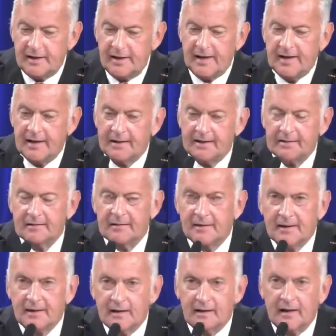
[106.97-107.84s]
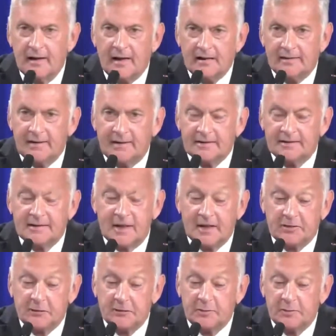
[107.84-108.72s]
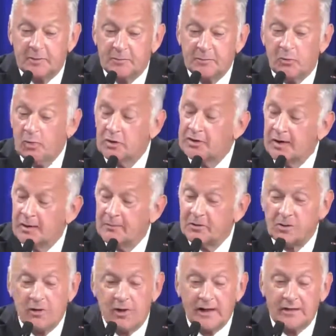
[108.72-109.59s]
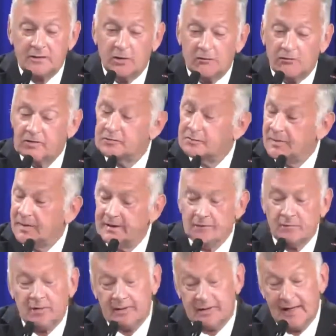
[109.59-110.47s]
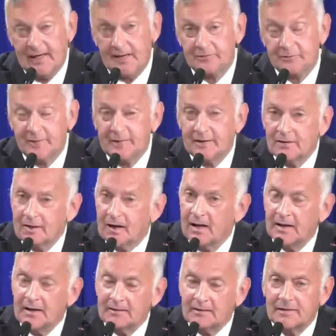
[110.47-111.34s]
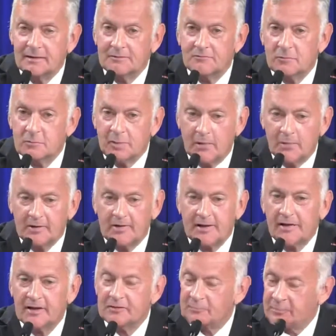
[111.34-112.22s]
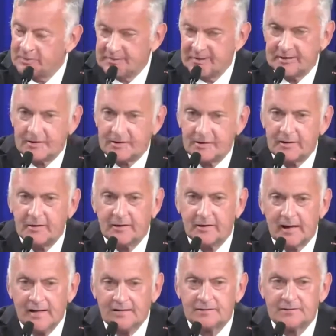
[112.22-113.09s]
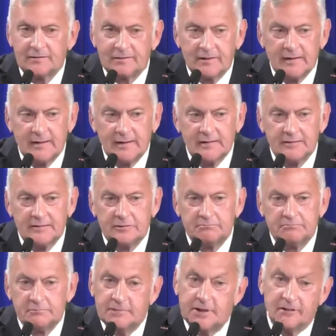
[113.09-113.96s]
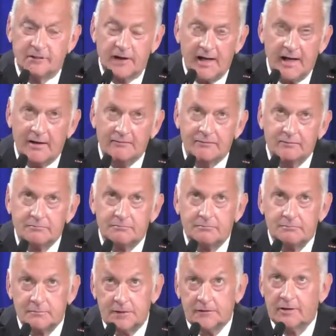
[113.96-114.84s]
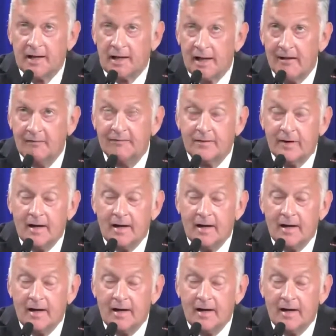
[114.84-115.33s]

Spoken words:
and I think it's actually been more Democrat overspending, well, it has been, than Republican, and particularly the last year and a half,